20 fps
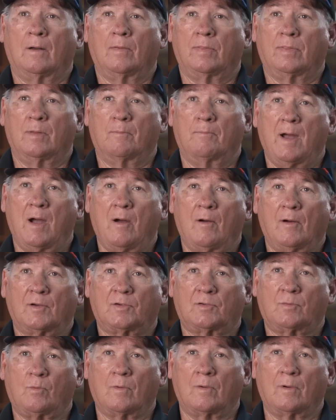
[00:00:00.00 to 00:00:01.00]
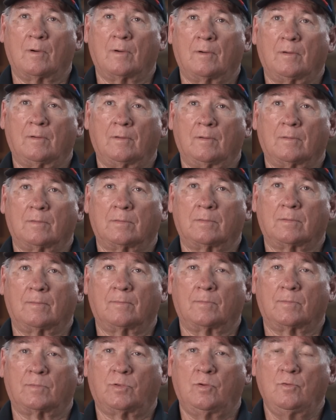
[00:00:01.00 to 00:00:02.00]
The barracks were
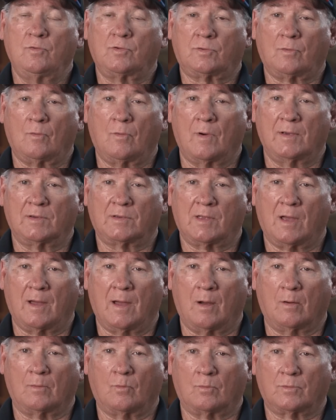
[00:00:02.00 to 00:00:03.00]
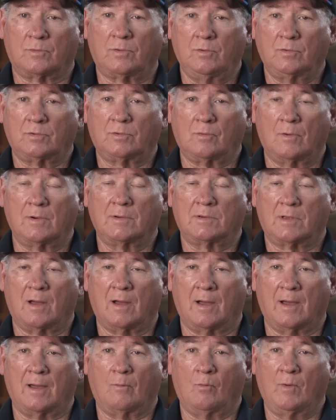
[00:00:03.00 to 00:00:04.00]
2 stories
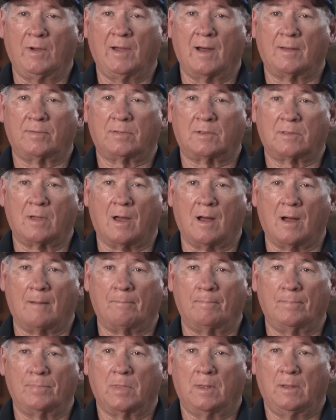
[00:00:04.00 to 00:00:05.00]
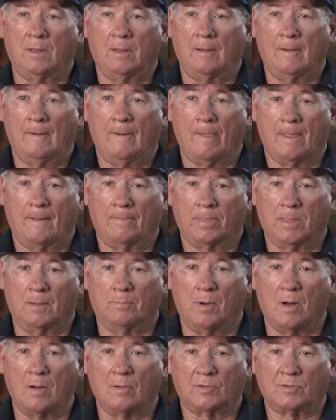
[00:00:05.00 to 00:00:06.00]
high, and we got the top. The
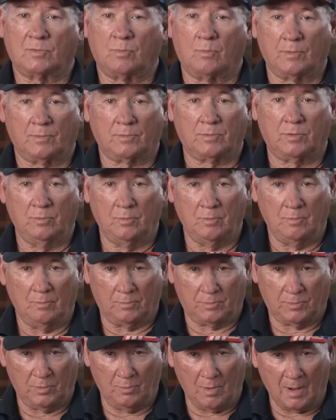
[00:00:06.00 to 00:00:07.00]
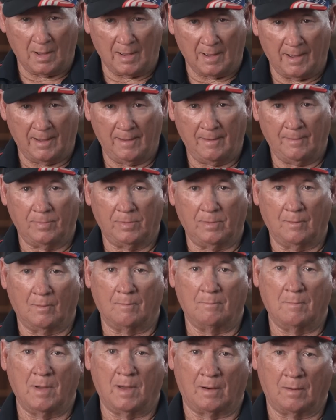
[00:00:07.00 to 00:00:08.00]
bunks were too high. They
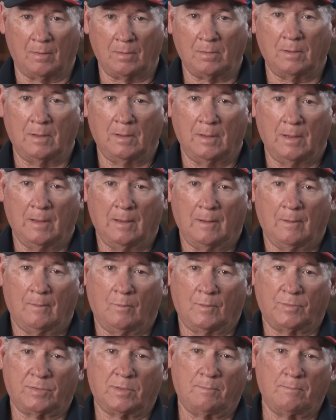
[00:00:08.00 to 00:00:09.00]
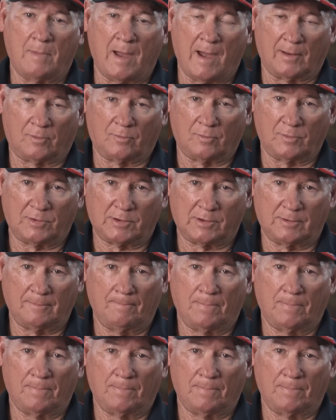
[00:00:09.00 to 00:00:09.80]
were metal with the mattress.